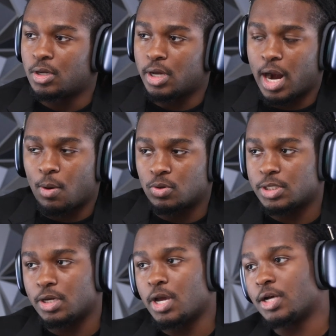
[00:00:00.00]
And I will
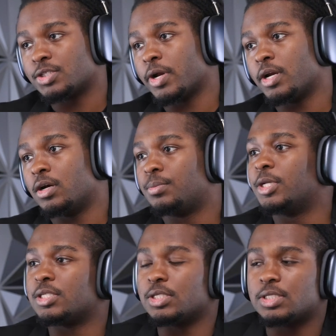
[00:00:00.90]
tell y'all straight up,
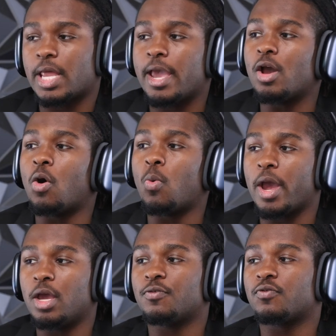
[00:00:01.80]
listen, stay
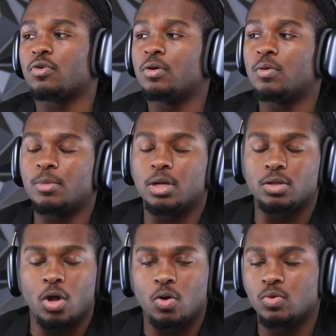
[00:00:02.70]
away from
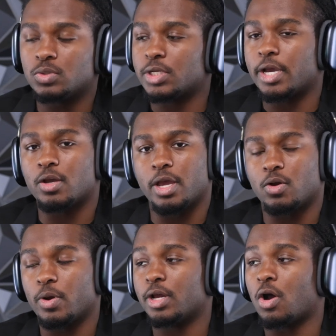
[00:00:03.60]
loans and
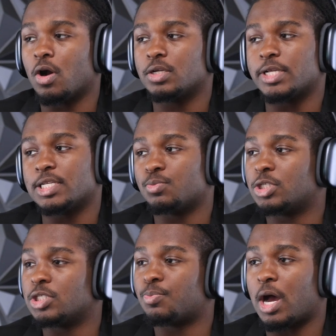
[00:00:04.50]
credit cards as
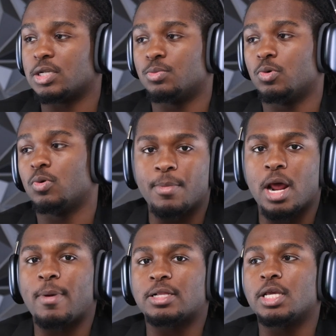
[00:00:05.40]
much as possible. I'm
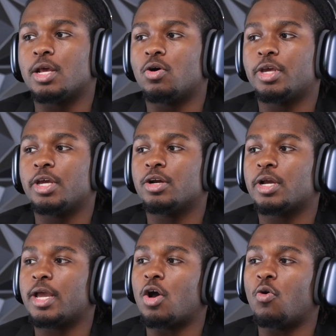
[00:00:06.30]
not about to get on here
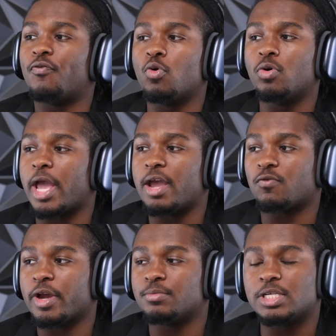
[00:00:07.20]
and go full Dave
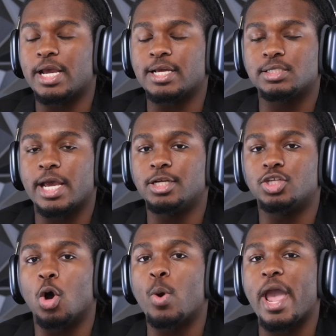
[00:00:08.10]
Ramsey and say
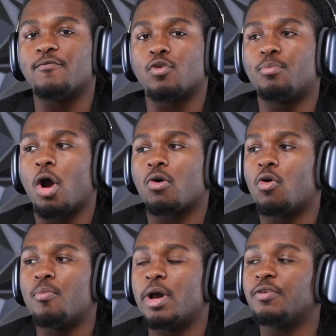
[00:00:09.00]
don't ever
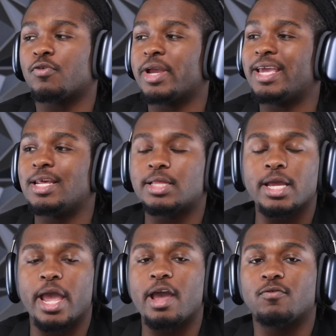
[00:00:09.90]
borrow money for
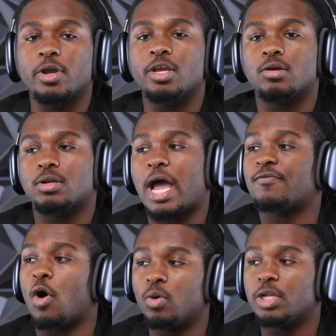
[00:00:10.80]
anything ever in your
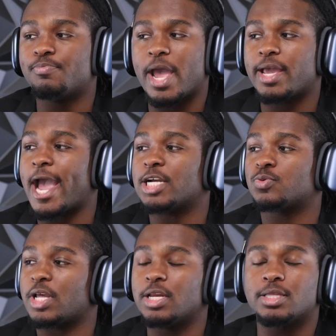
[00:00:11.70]
life. Only pay cash
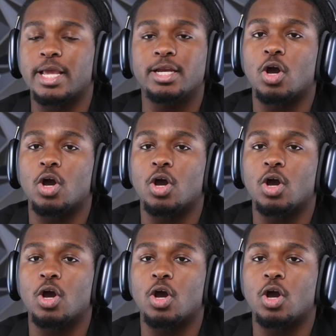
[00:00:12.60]
with anything.